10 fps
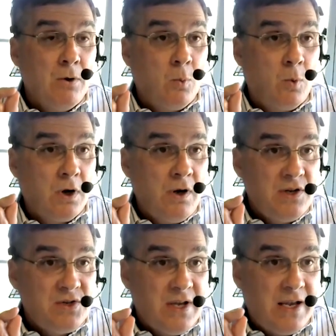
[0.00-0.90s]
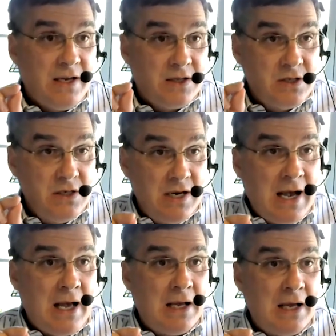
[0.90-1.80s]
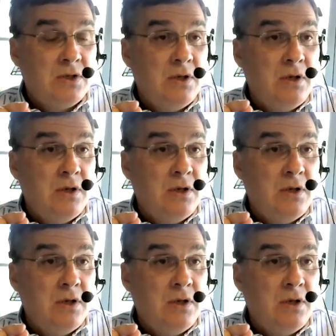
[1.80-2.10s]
we're going to say it's not